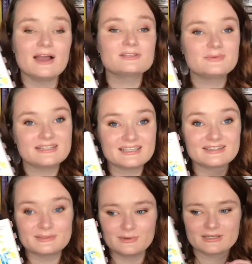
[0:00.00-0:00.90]
also want to say that
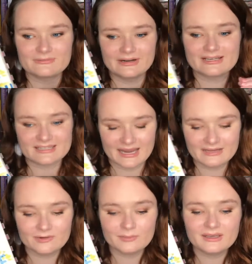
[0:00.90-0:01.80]
this book is very exciting
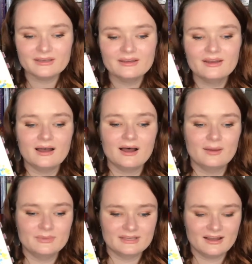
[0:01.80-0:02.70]
for me uh,
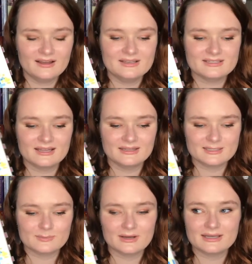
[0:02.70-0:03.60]
because this
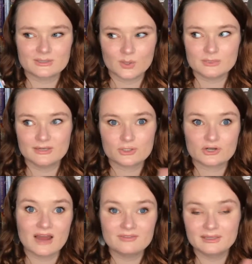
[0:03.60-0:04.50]
book is going to be a
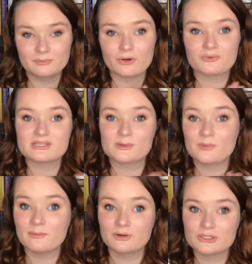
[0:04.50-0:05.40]
traveling book with some of
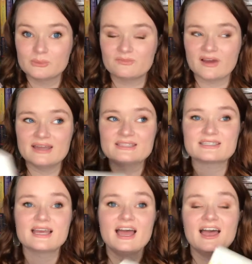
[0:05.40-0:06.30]
my booktube
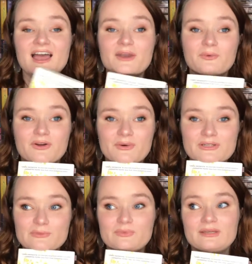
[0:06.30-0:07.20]
friends and we're going
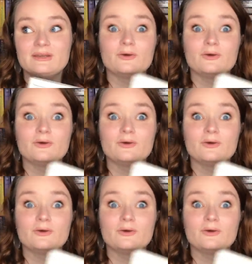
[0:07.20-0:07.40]
to be,